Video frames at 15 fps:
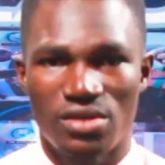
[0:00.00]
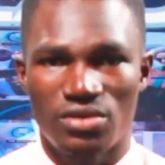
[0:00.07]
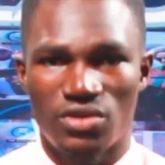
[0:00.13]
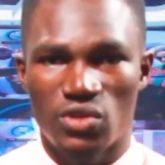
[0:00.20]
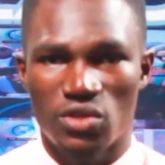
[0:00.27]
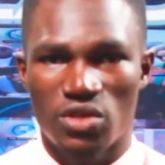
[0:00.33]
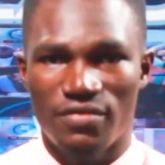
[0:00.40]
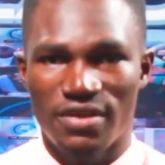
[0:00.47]

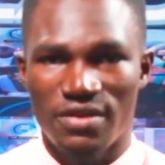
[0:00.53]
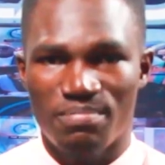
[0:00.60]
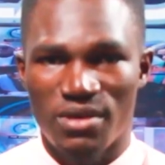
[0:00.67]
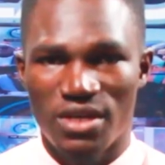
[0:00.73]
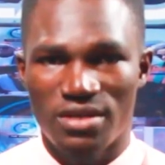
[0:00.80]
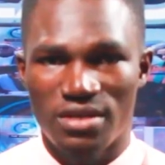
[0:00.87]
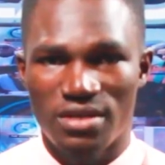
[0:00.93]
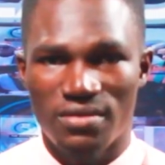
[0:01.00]
Djokovic,
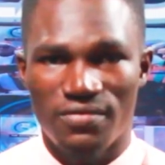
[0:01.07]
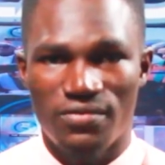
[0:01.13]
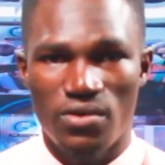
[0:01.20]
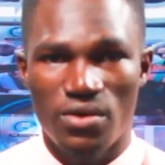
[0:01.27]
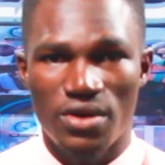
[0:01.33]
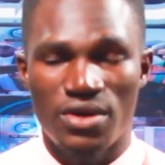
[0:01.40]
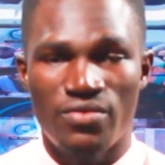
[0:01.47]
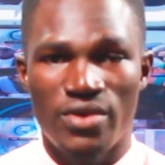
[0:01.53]
beaten
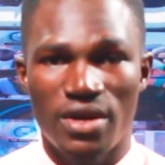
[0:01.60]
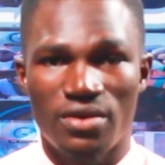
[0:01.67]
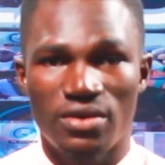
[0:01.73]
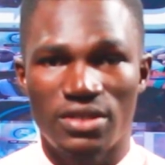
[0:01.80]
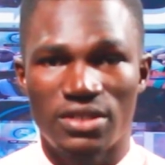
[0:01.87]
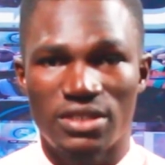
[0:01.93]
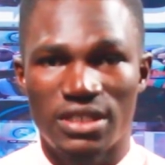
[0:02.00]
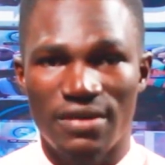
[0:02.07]
for a
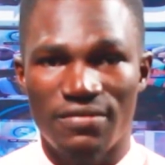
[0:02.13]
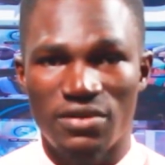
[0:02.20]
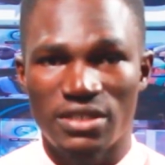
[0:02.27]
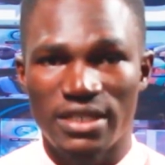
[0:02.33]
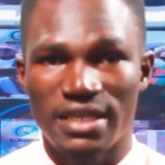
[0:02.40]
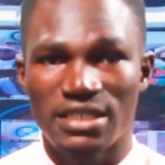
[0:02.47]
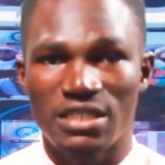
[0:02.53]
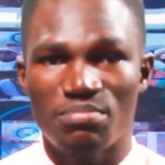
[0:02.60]
record 7th
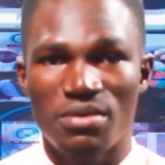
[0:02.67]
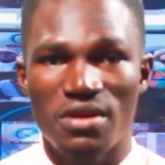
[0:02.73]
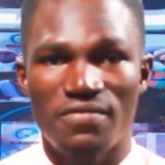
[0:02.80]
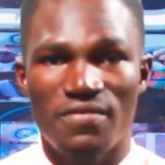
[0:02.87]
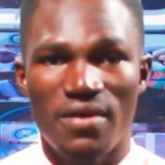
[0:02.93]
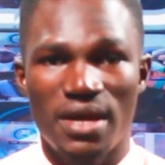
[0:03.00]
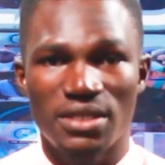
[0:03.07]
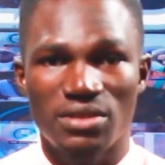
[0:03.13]
ATP
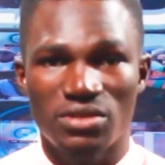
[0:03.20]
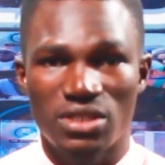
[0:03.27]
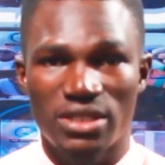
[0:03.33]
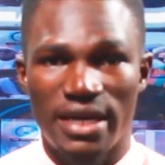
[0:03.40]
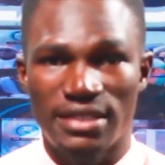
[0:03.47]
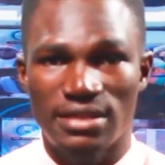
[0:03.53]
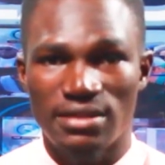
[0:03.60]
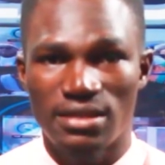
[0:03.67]
Finals
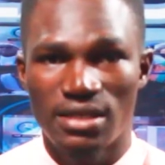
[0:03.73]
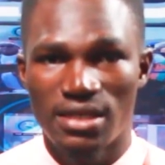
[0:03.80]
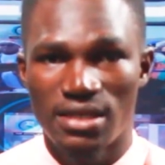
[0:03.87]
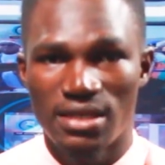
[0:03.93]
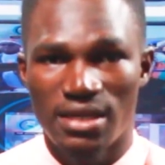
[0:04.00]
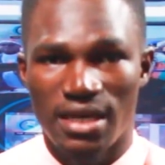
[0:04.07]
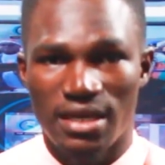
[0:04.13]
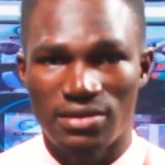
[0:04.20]
title,
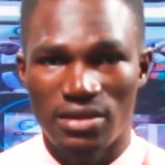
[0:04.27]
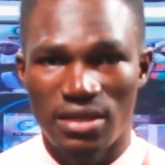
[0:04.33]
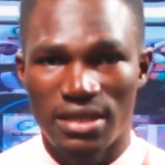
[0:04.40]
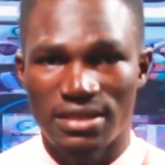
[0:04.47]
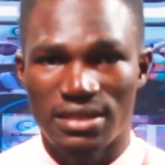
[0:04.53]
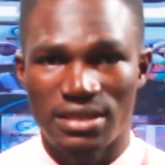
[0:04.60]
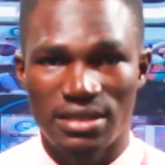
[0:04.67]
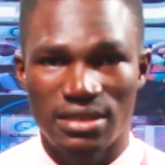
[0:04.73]

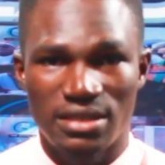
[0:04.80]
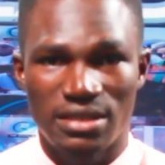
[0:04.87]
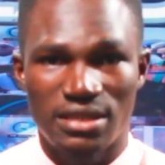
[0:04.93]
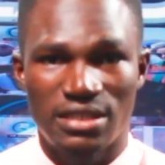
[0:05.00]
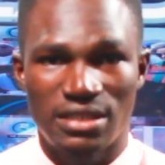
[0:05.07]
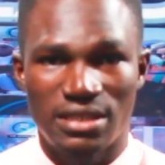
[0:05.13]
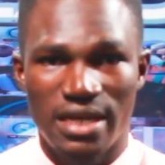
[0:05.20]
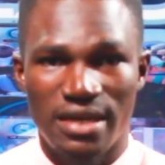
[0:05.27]
acknowledged Sinner's
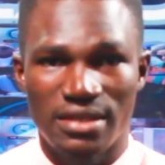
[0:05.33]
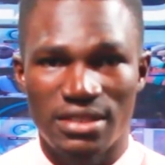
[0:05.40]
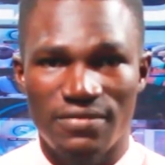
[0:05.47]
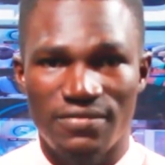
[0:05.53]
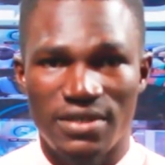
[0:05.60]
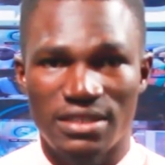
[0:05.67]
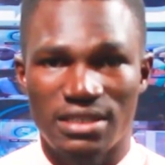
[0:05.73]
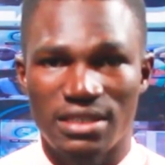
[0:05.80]

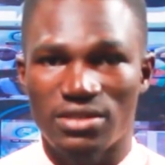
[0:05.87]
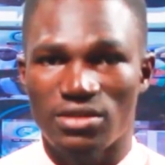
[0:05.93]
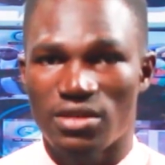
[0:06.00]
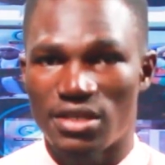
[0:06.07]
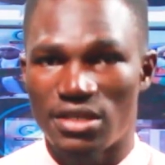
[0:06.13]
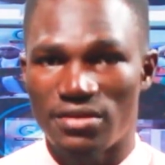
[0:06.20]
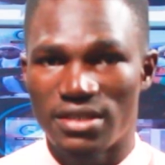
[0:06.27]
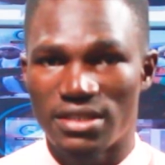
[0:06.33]
decisiveness and
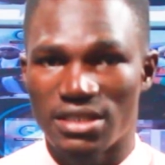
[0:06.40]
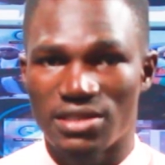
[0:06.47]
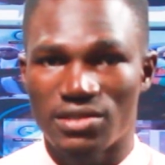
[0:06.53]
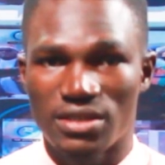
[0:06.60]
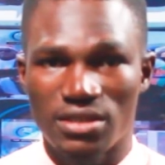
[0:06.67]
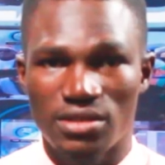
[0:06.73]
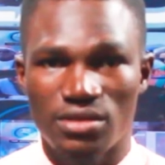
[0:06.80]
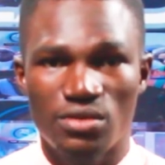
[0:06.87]
courage in
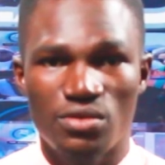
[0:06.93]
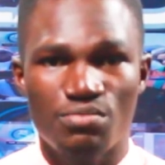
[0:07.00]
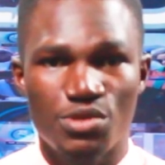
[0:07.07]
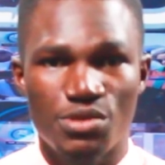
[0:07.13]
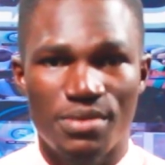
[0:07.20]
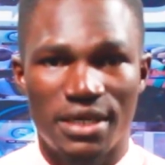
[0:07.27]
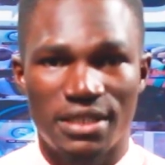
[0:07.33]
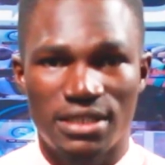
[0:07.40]
critical
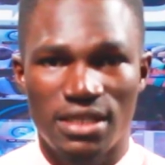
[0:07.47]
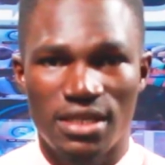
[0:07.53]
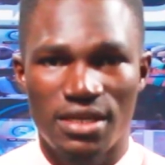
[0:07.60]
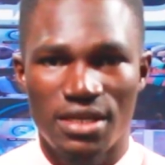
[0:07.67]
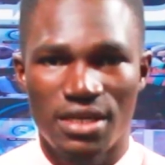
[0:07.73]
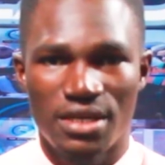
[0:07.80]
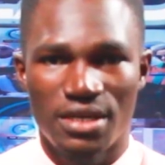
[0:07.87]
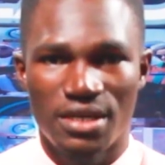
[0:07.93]
moments.
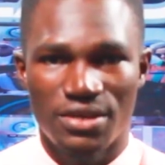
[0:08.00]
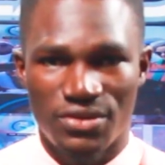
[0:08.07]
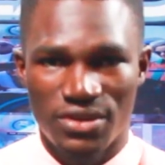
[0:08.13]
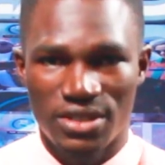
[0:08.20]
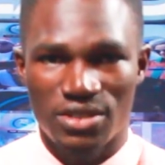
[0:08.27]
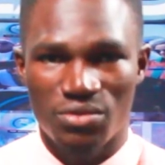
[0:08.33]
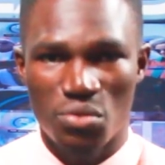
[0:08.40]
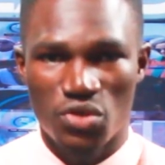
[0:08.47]

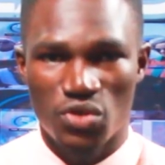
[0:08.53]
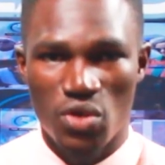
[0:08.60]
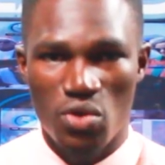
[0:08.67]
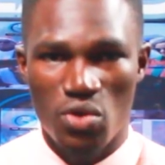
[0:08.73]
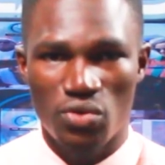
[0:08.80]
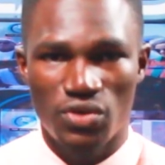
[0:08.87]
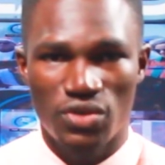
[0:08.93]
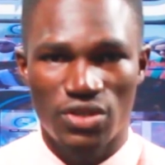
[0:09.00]
This
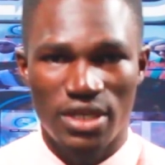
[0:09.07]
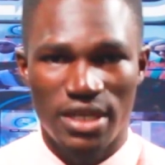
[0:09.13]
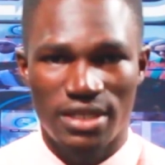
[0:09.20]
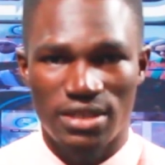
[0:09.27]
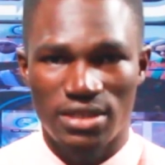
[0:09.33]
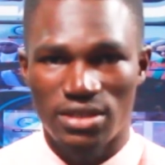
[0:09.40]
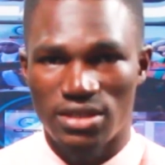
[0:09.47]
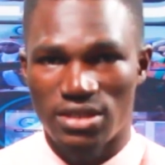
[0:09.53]
result
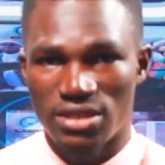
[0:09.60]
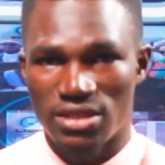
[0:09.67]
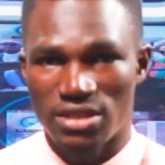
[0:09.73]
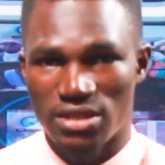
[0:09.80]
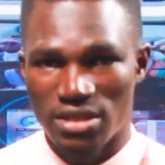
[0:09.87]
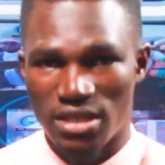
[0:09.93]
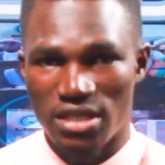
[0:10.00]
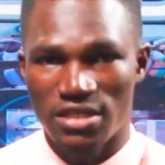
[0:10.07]
set the
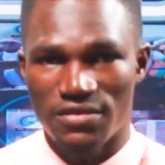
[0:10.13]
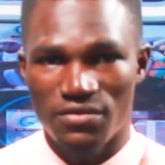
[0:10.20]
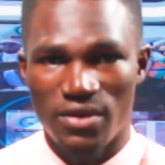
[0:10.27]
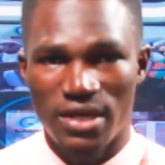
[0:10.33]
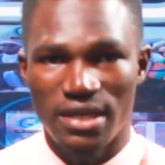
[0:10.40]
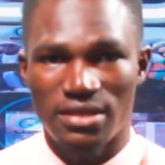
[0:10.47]
stage for an